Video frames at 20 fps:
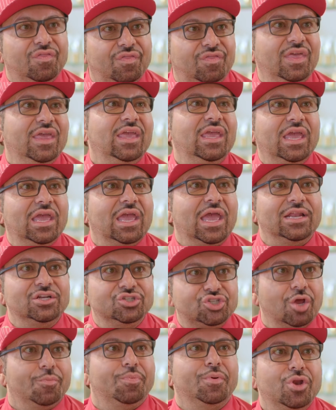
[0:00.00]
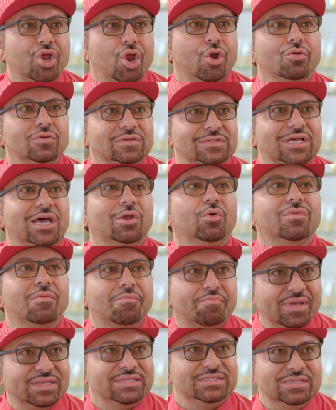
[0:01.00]
the entrepreneurial side or the
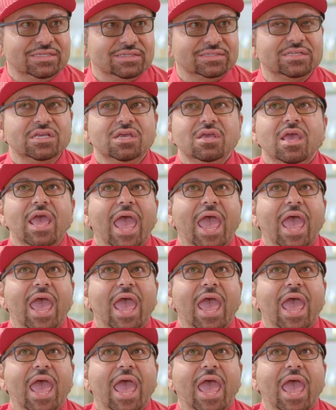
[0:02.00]
business.